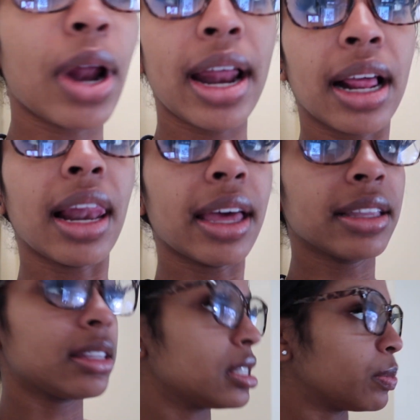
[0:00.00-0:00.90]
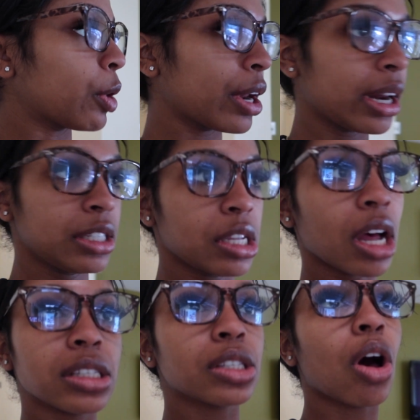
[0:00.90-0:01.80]
I had a client this morning, as
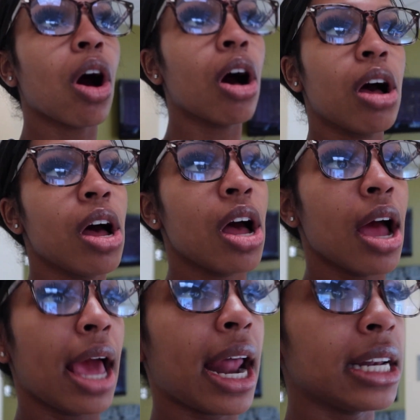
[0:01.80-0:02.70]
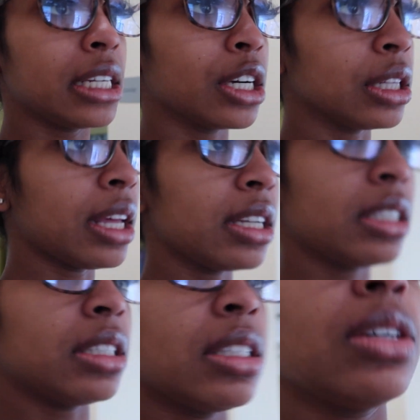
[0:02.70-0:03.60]
y'all saw, and I did her
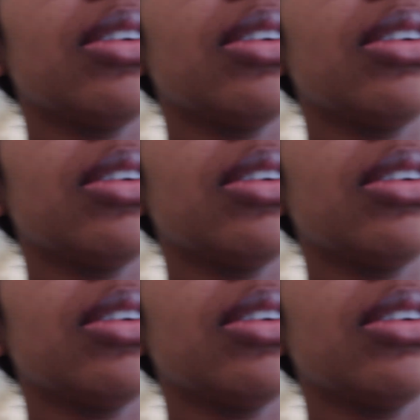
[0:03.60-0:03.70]
lashes.